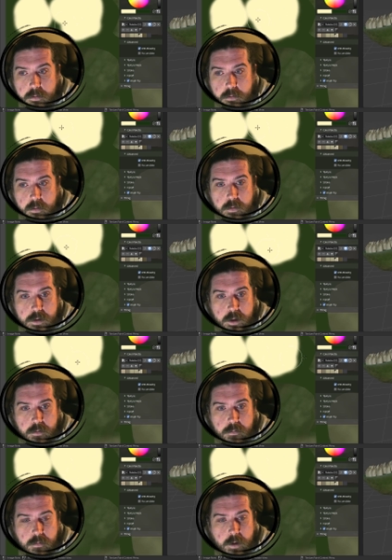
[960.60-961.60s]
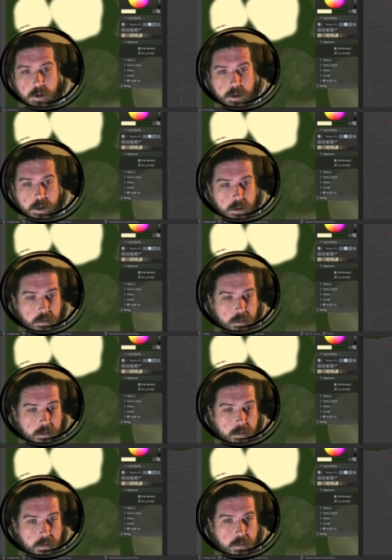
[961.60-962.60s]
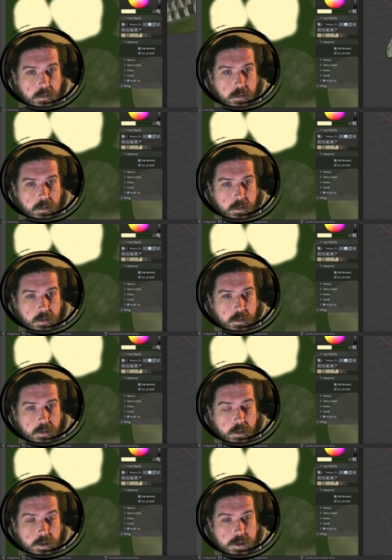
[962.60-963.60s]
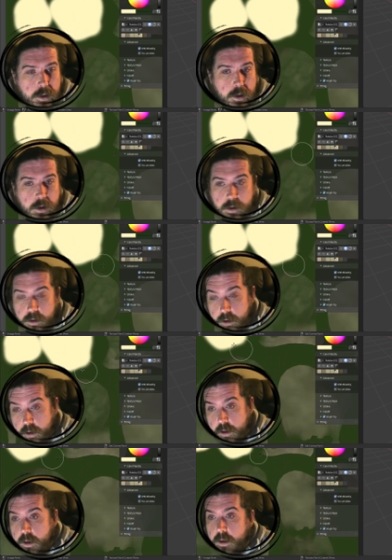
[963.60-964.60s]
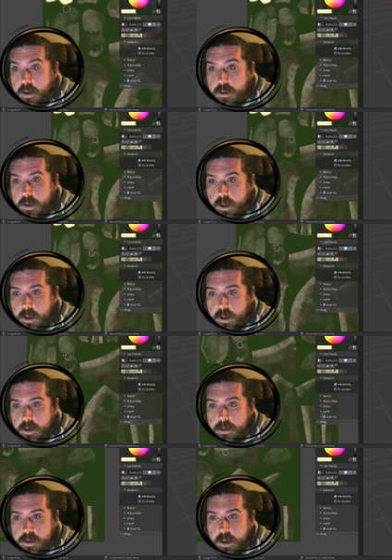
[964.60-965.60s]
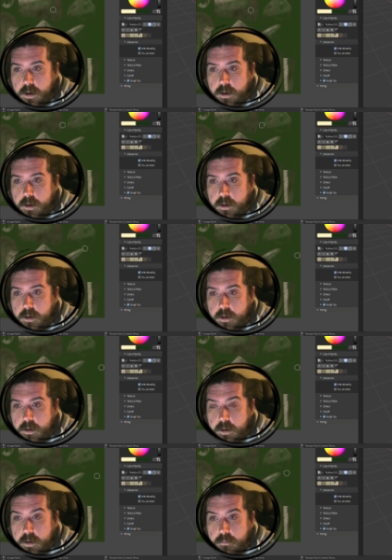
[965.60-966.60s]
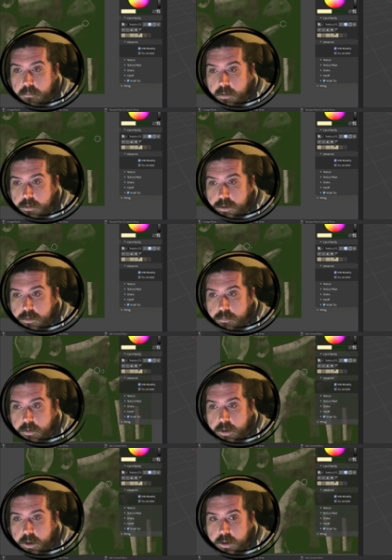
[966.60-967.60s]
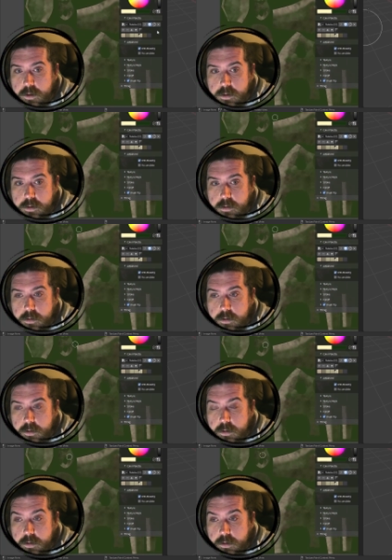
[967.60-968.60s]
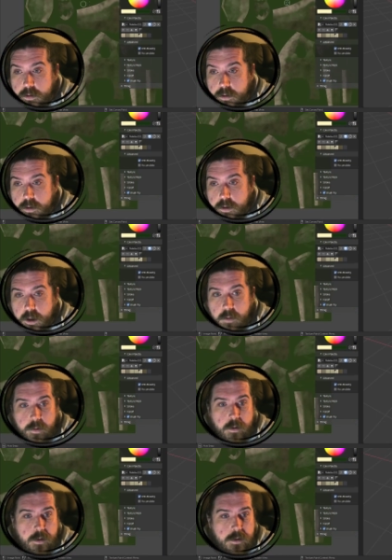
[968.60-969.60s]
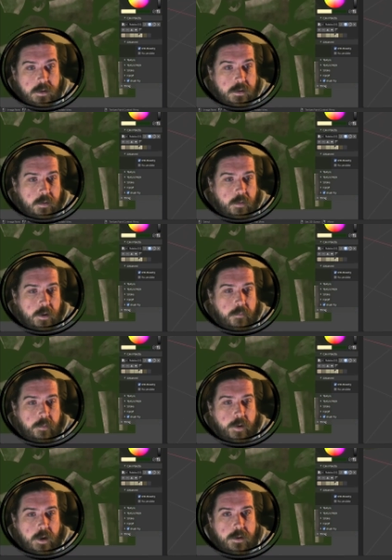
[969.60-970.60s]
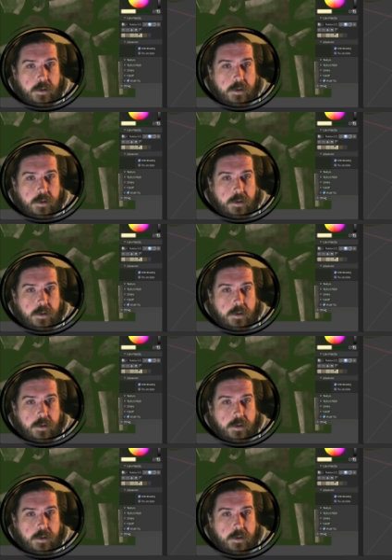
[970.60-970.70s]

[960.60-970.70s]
the teeth are all coloured in nicely. The tongue, I'm not sure where that is, I'll be honest. So why don't we paint on